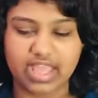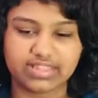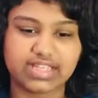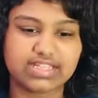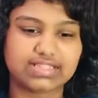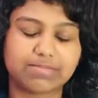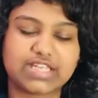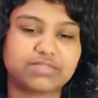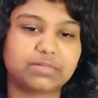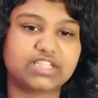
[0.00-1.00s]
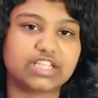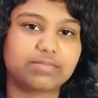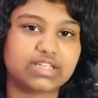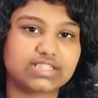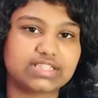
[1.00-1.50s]
This
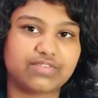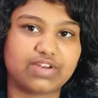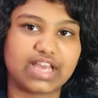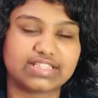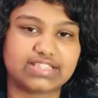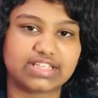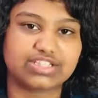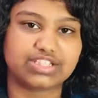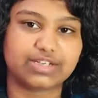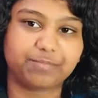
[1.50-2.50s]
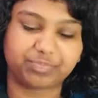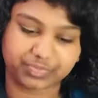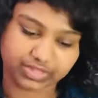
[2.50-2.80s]
Mesopotamian civilization,